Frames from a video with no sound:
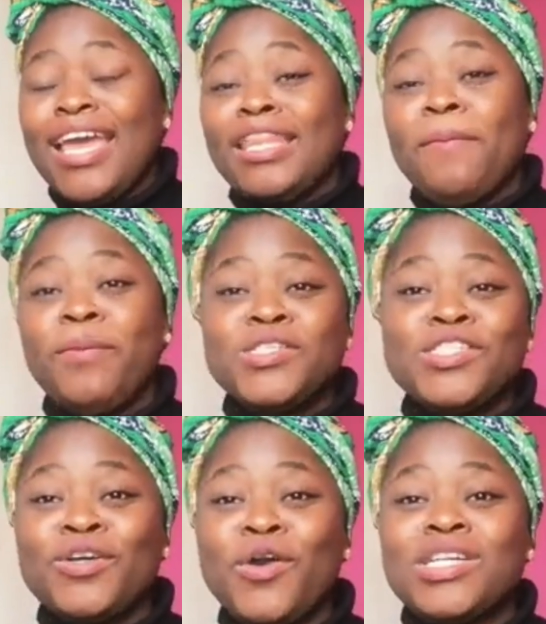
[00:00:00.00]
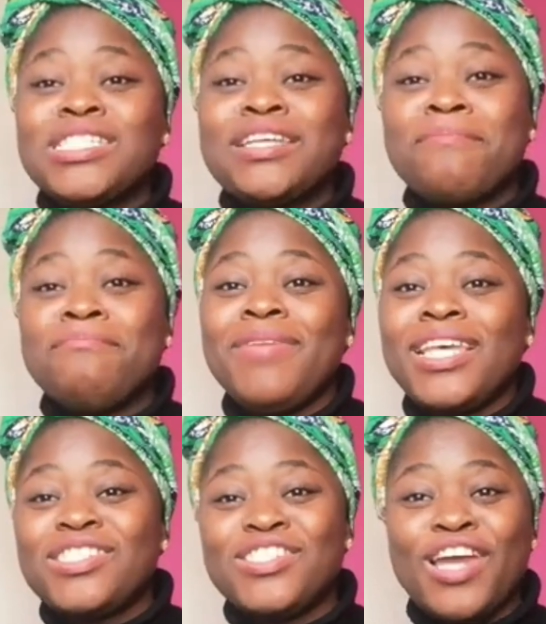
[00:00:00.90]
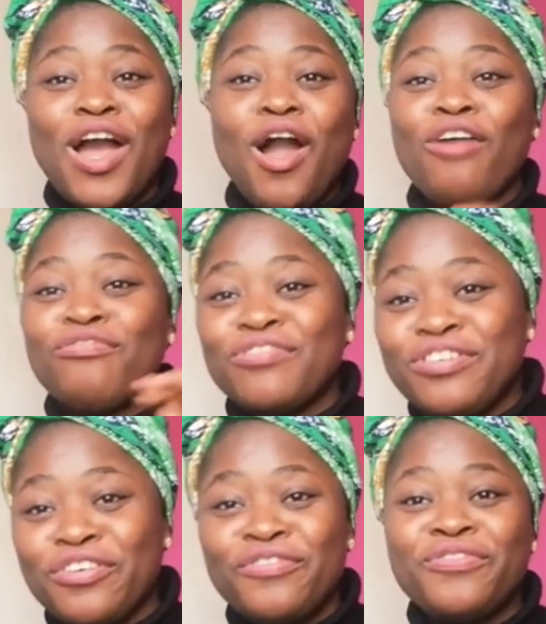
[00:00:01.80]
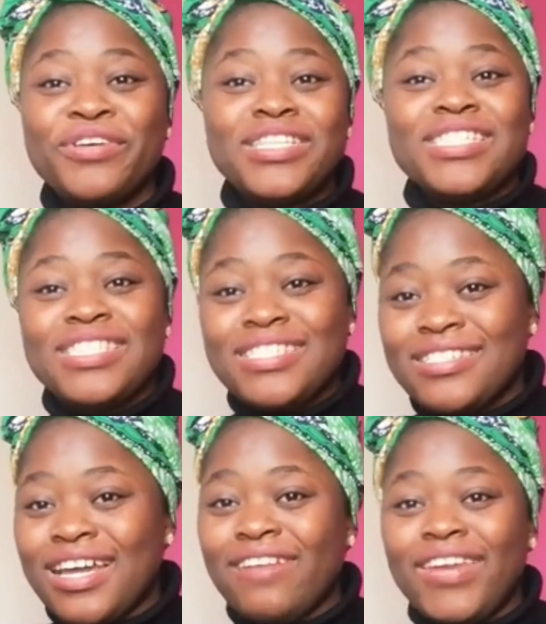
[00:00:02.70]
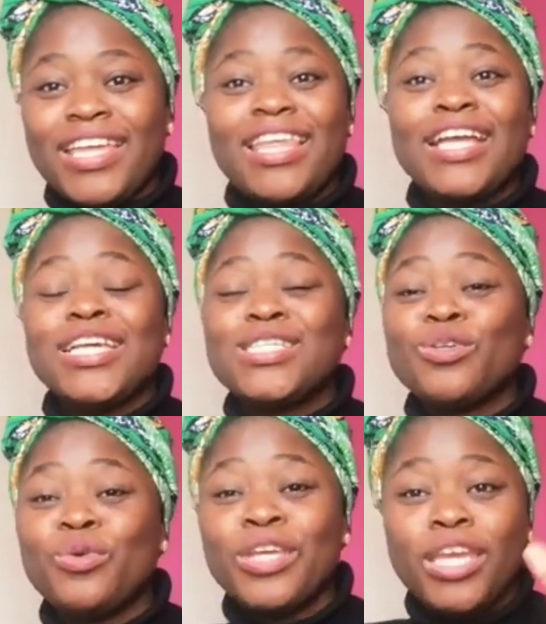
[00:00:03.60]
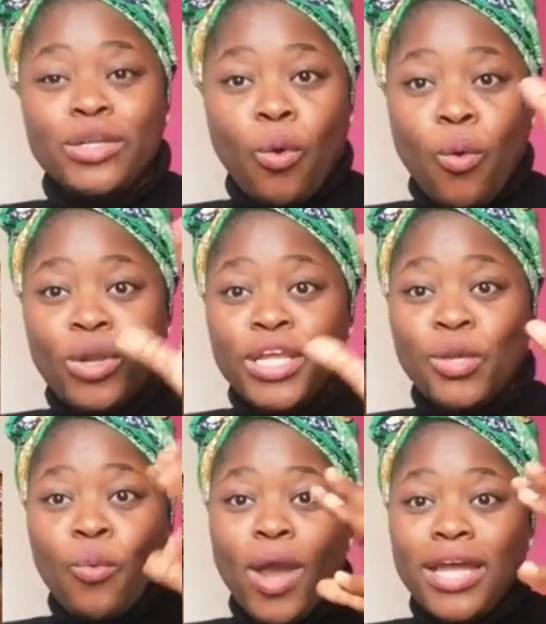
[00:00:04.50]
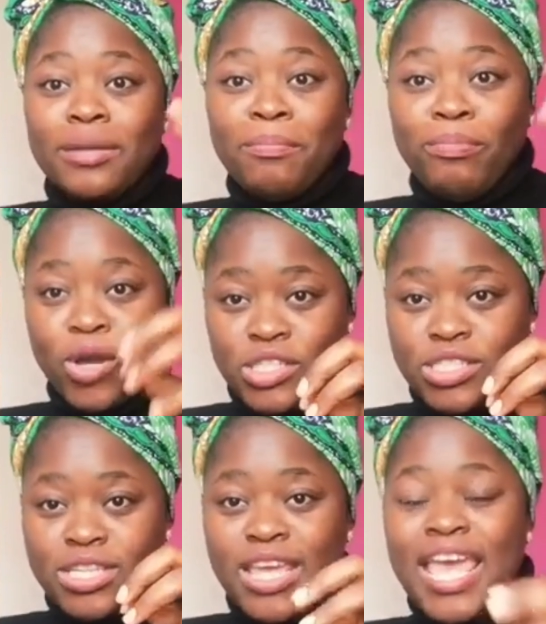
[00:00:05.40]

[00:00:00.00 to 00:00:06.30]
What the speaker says: The pochikos is a mixture of different stuff, like they are just cooking it all in one pot.